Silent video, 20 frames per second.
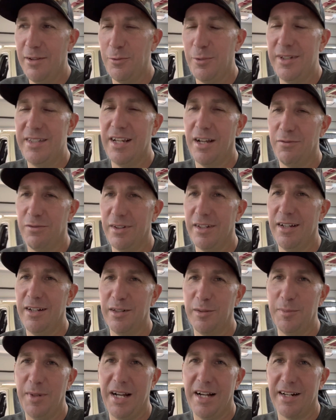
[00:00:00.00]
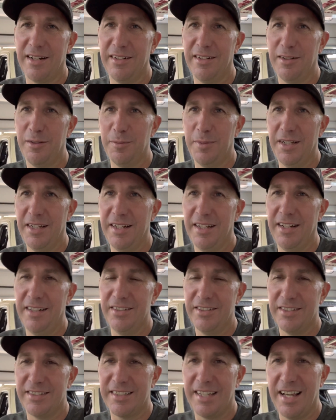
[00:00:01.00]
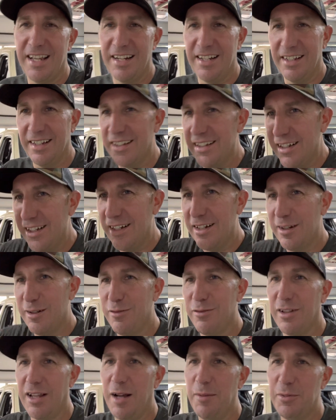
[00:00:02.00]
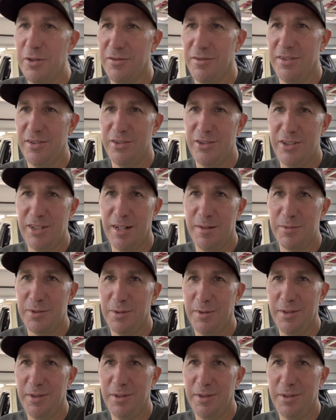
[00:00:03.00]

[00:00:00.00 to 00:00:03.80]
We definitely hung back a little bit and just kind of flopped over those jumps.